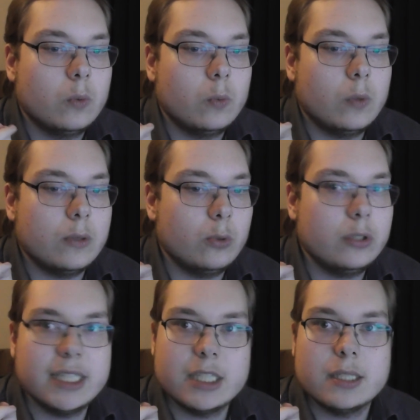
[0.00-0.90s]
What would
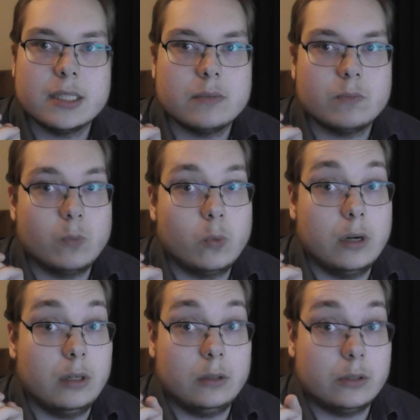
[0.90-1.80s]
this
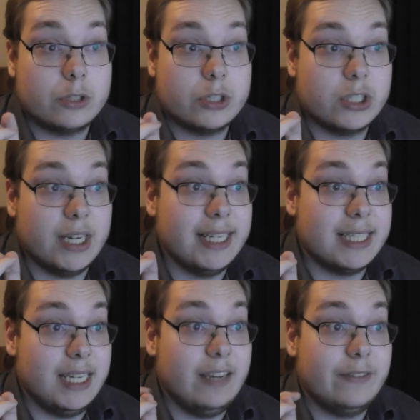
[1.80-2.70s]
world or
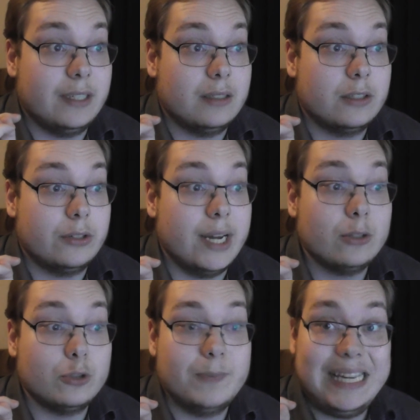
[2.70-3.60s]
society even turn
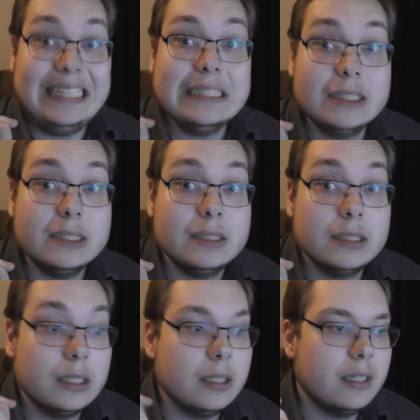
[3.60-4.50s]
out to be?
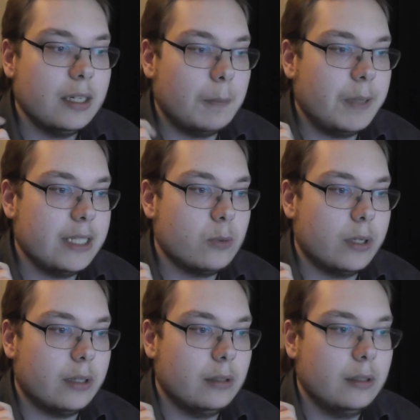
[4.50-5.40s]
A place
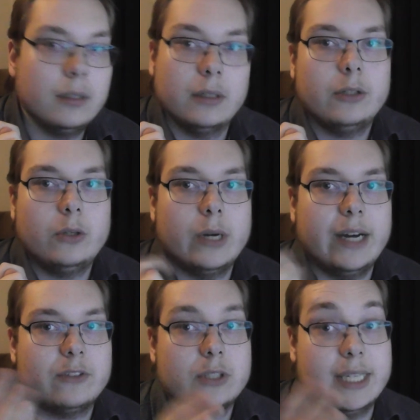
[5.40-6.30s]
where you
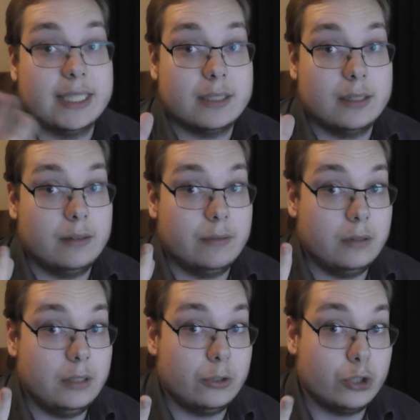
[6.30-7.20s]
have to get
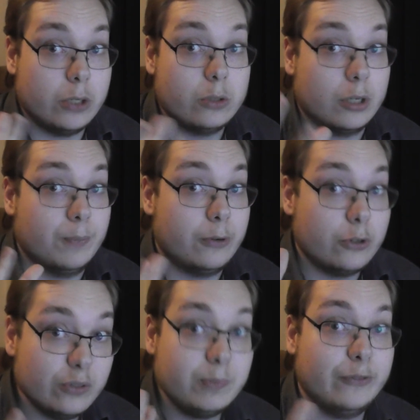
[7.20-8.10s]
your jokes
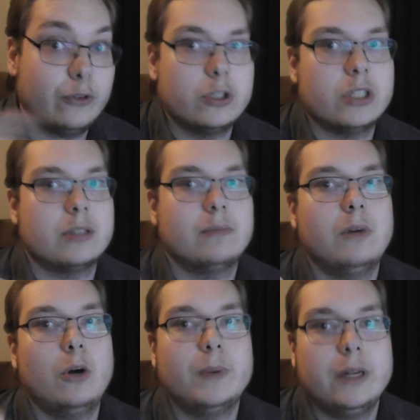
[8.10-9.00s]
approved before just
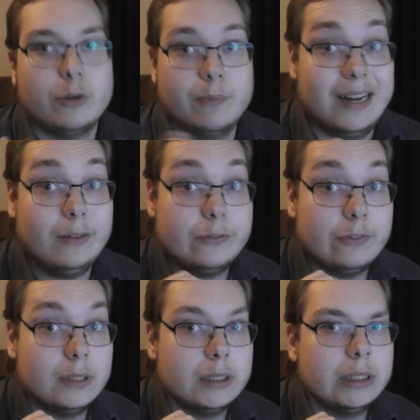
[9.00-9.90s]
opening your mouth?
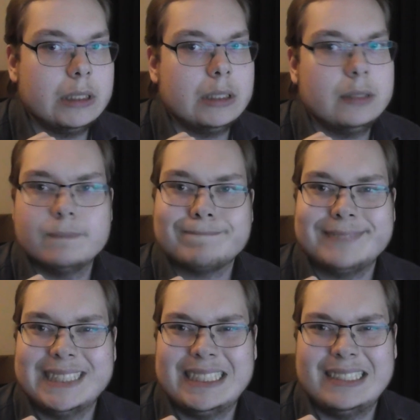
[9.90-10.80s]

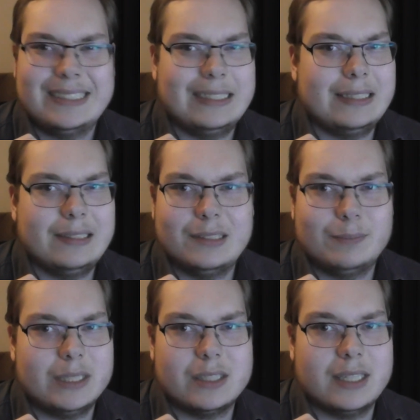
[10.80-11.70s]
Not
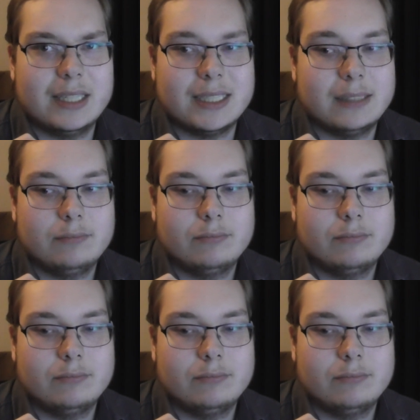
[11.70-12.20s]
my society.